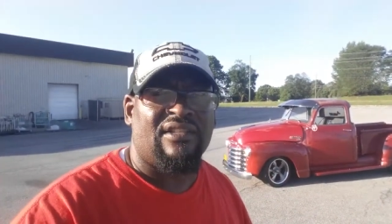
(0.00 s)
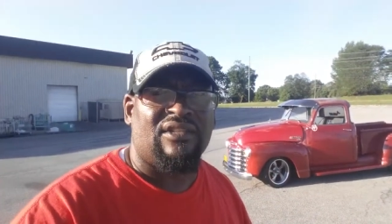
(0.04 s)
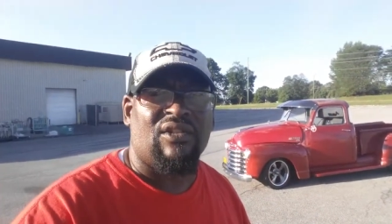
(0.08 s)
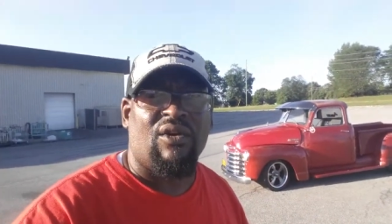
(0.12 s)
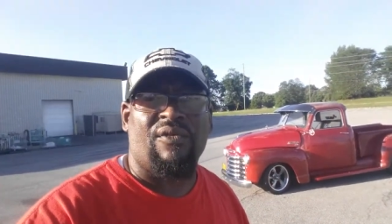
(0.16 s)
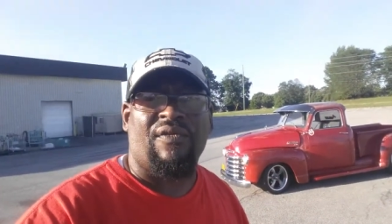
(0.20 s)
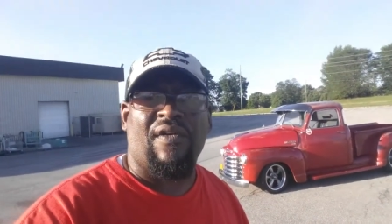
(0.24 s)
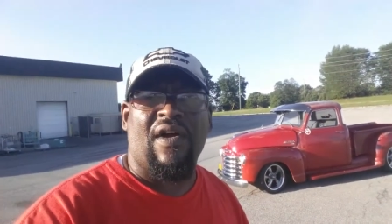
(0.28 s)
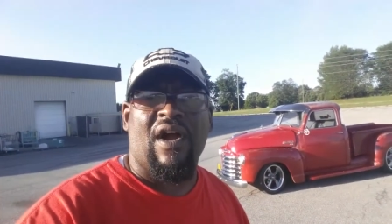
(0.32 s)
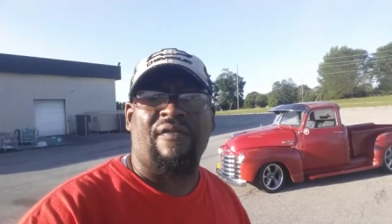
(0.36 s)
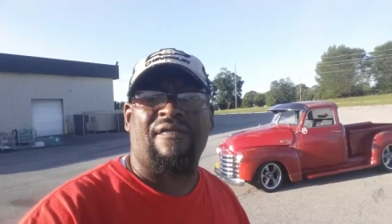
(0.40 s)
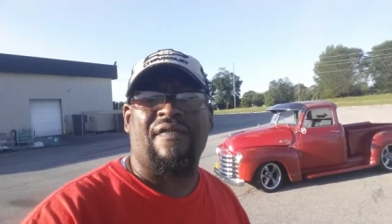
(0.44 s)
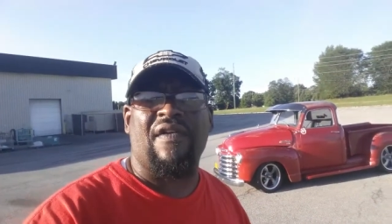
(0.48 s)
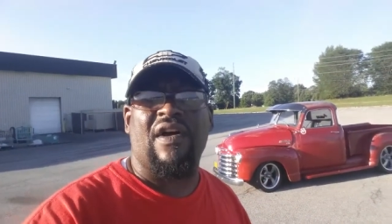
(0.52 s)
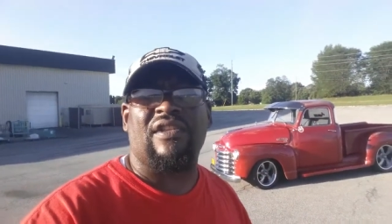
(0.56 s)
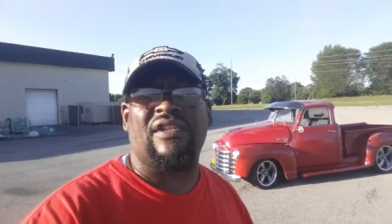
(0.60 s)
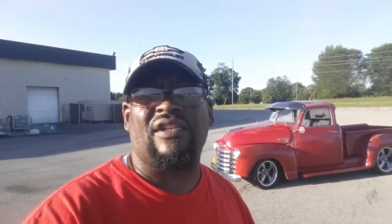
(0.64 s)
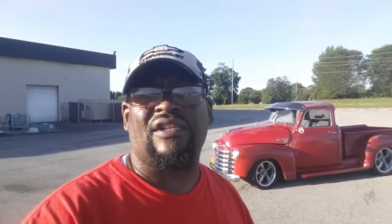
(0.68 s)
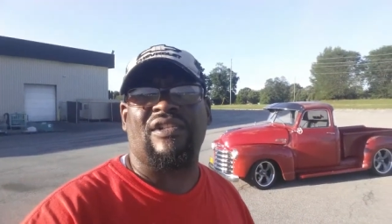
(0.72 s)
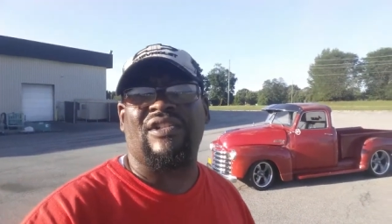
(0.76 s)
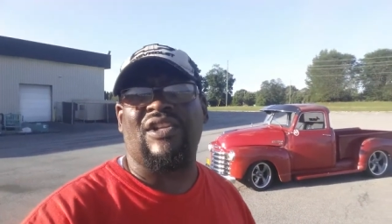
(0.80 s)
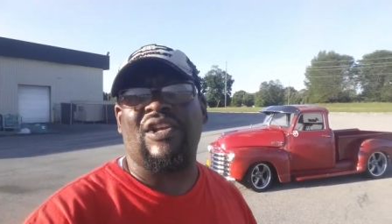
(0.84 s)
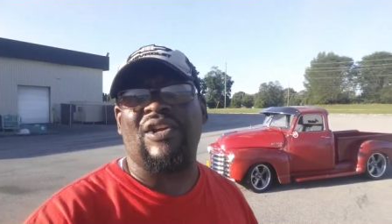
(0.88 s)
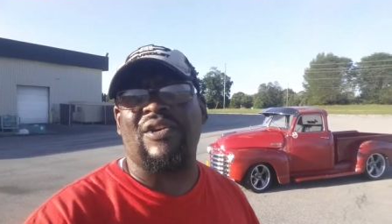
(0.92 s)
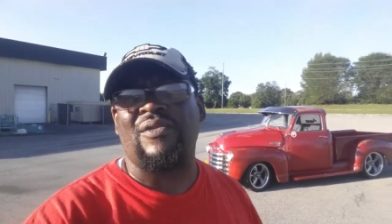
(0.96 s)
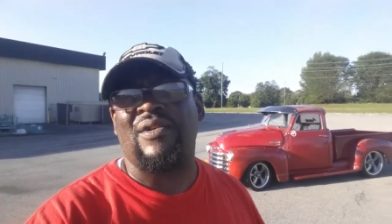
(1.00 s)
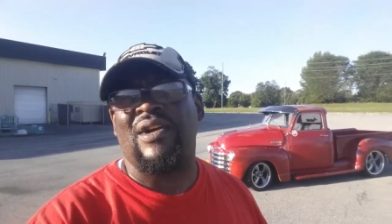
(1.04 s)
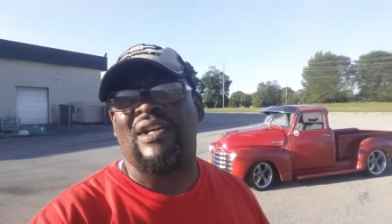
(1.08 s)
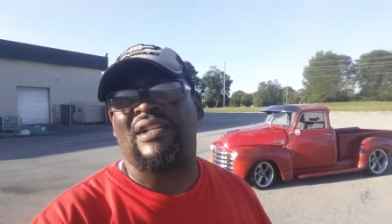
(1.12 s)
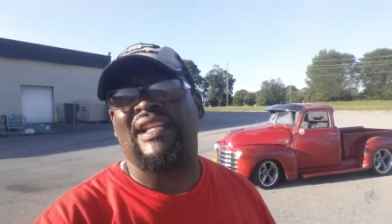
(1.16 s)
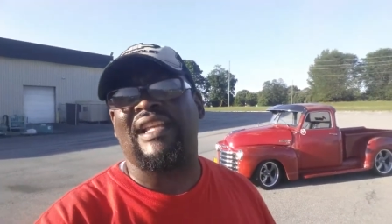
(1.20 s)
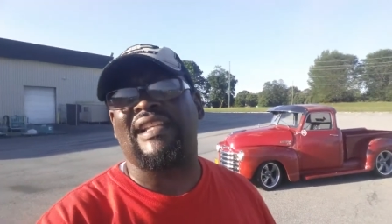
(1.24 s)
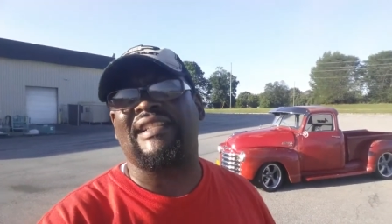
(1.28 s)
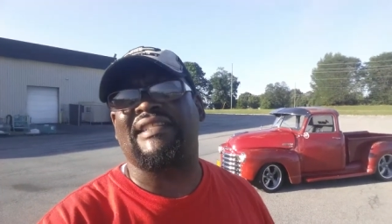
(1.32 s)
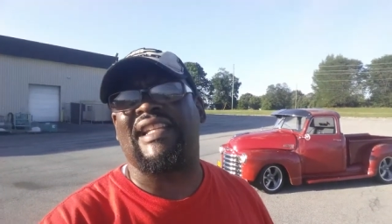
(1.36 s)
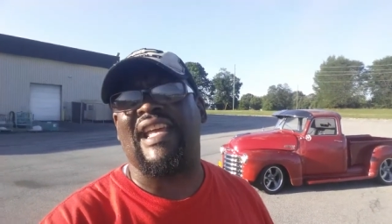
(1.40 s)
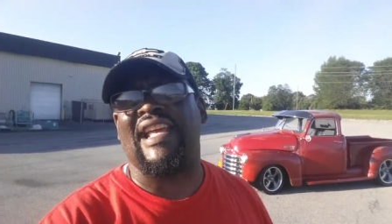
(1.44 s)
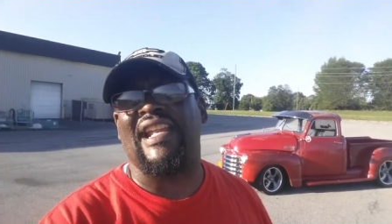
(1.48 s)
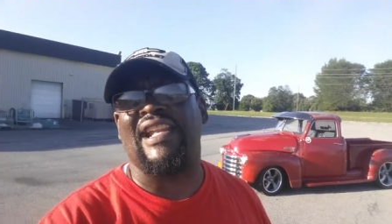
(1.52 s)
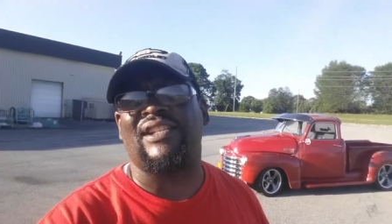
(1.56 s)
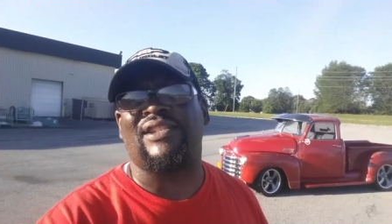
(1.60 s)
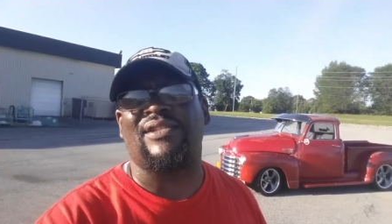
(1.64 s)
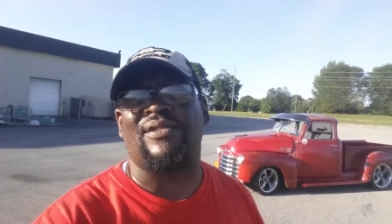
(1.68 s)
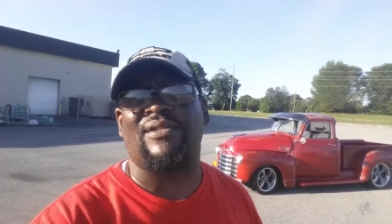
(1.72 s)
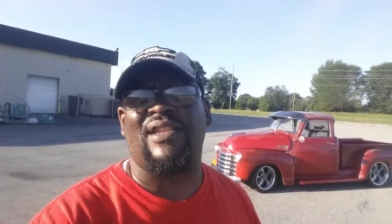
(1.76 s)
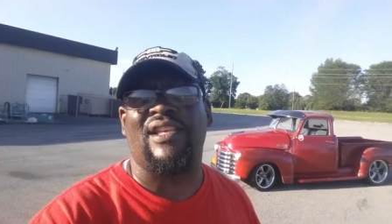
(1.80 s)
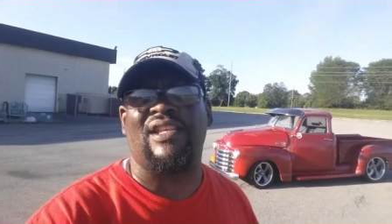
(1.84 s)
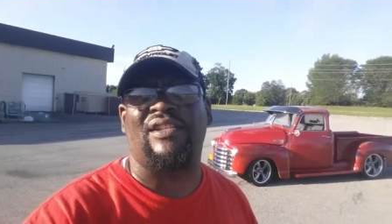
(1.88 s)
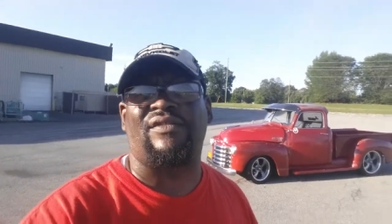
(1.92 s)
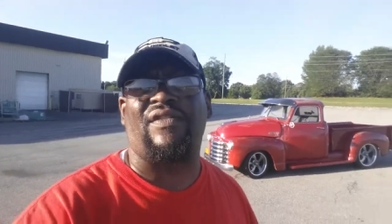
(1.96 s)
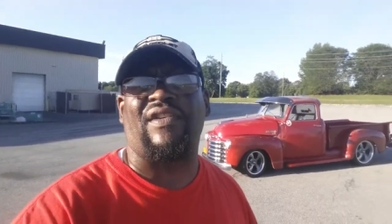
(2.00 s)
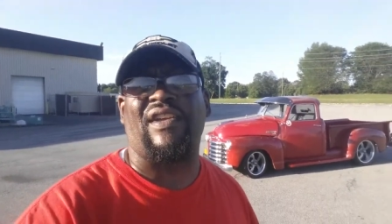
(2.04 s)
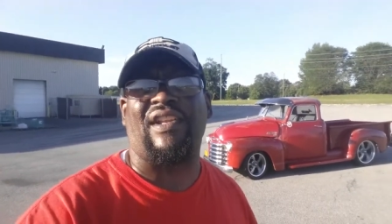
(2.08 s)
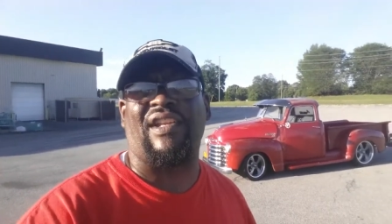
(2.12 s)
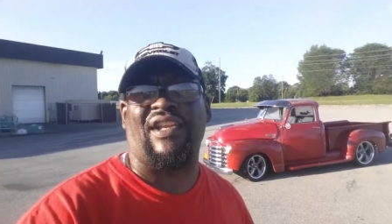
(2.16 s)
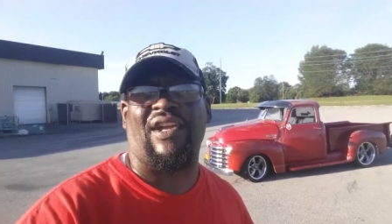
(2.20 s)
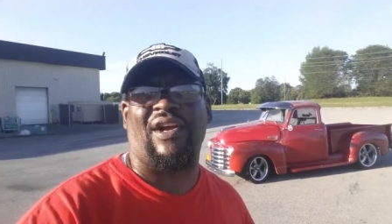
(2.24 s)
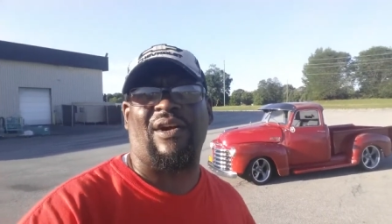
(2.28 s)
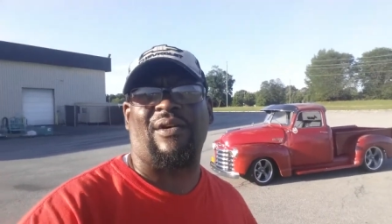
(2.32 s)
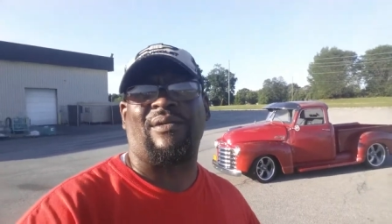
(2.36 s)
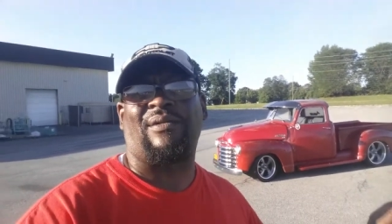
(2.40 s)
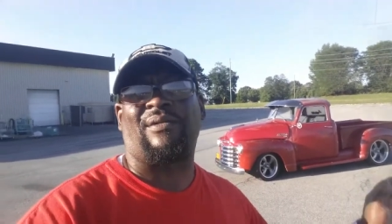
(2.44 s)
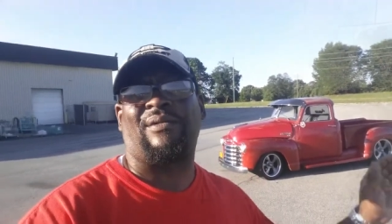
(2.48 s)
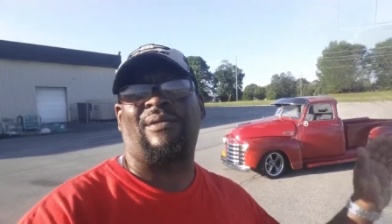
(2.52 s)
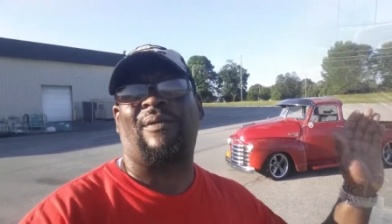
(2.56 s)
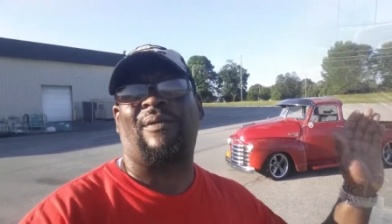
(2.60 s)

So without further ado, let's get into this video.